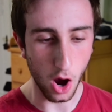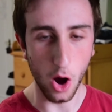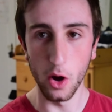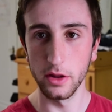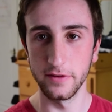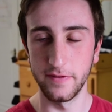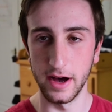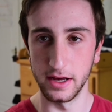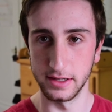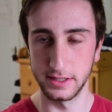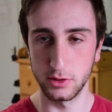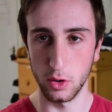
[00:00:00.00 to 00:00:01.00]
all the
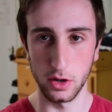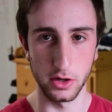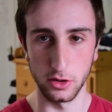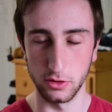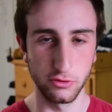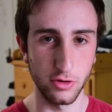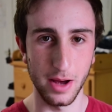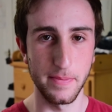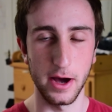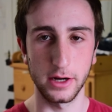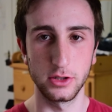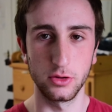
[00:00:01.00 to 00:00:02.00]
files stored on your
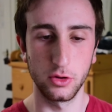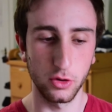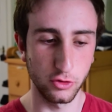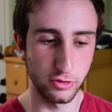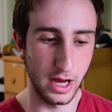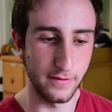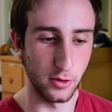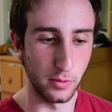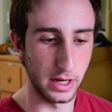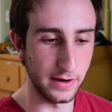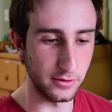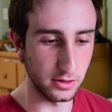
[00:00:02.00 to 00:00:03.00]
Dropbox or Google Drive or
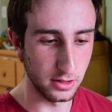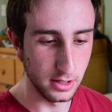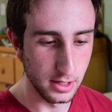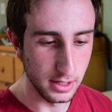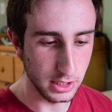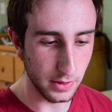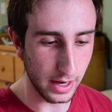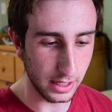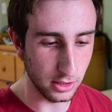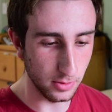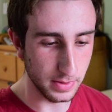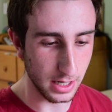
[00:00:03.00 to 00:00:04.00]
whatever. So I
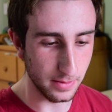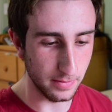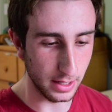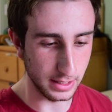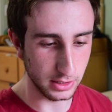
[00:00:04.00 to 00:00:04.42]
can open up my